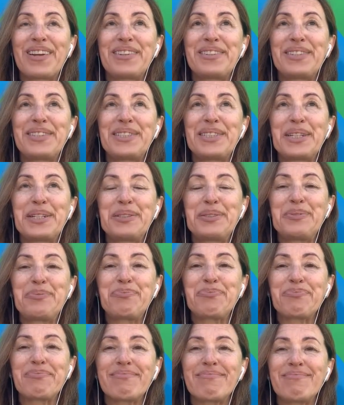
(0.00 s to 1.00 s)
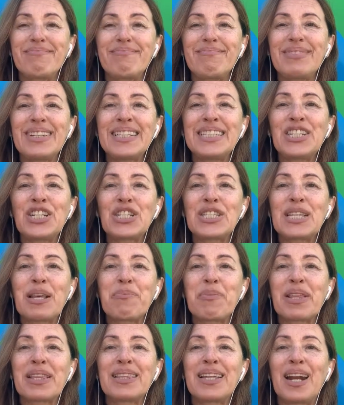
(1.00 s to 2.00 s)
So, just
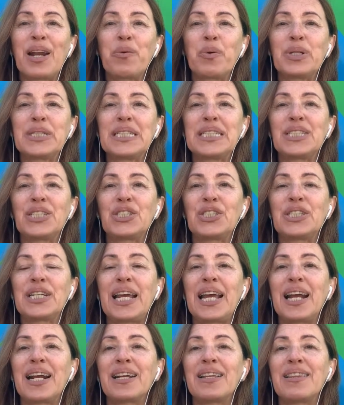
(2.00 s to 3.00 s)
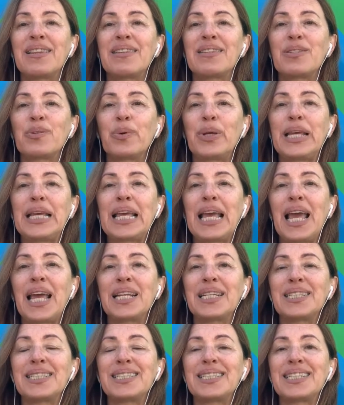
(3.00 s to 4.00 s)
something that I wanted to share this
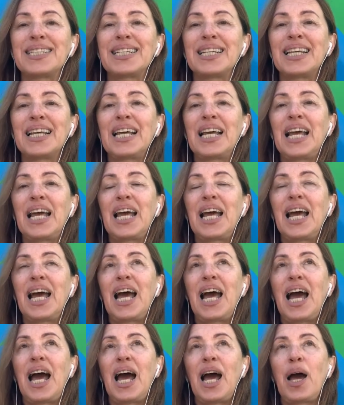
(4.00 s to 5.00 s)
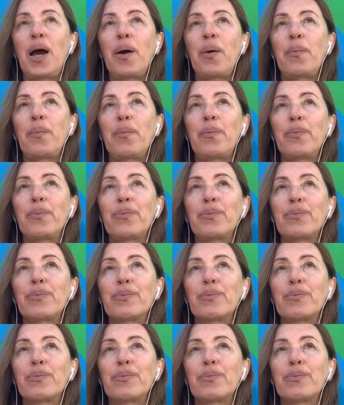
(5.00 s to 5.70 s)
weekend. Um,